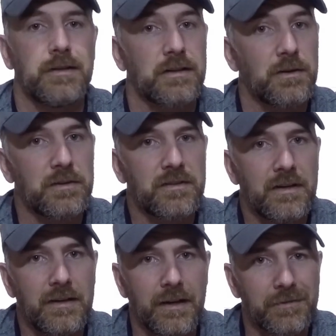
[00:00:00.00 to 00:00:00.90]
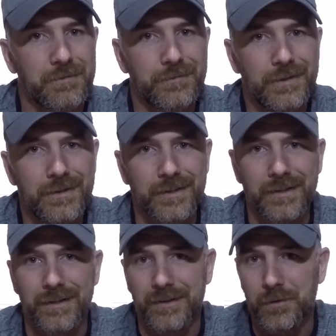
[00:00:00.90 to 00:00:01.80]
like I always say, have some fun
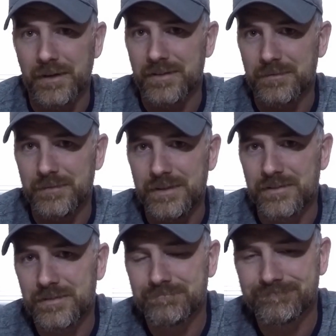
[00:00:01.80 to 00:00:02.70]
and go catch some fish.